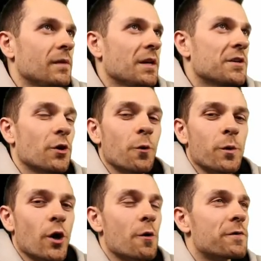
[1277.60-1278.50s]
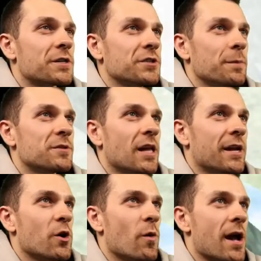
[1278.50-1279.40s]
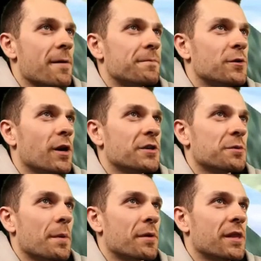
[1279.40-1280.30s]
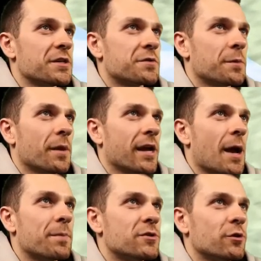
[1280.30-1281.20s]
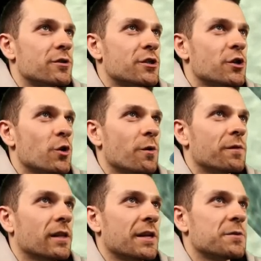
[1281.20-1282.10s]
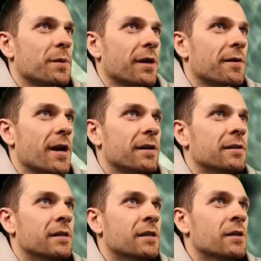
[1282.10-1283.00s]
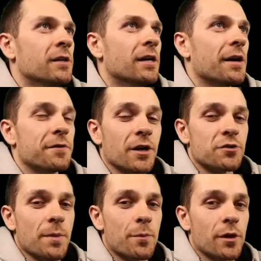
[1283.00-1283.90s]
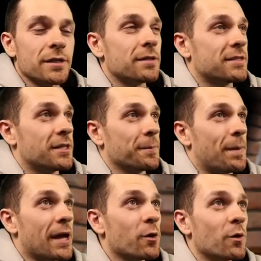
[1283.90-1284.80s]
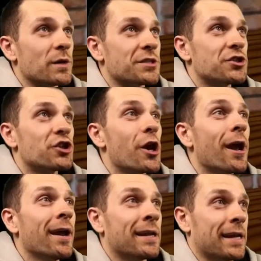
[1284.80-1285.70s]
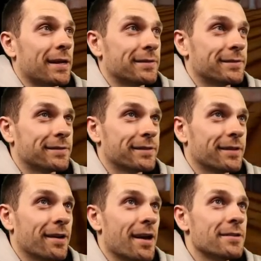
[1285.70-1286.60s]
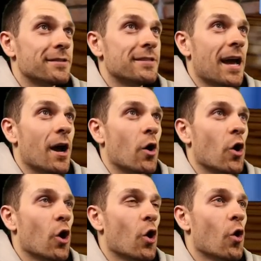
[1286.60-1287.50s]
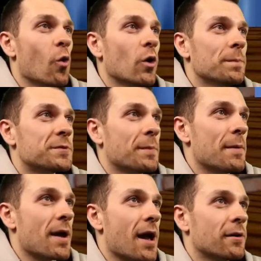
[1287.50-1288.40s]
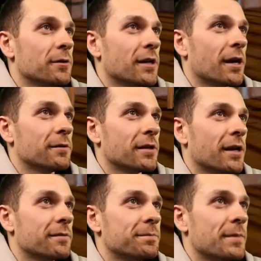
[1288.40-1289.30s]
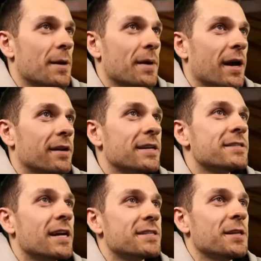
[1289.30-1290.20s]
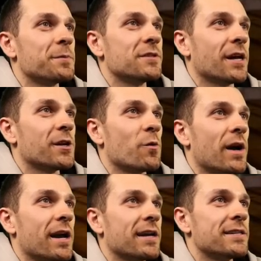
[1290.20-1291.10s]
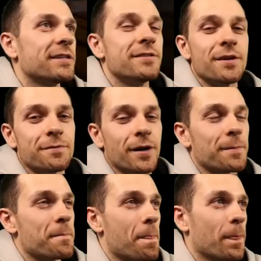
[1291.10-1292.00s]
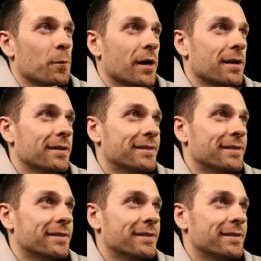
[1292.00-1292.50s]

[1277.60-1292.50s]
So we go over to Slip, Slide, and Away. You guys remember this from like episode two of the Let's Play, right? Uh, if you guys remember, the, the penguin was skinny. And now, oh, whoops, my bad. Hold on, hold on, my bad. It's not Slip, Slide, and Away. It's a different one.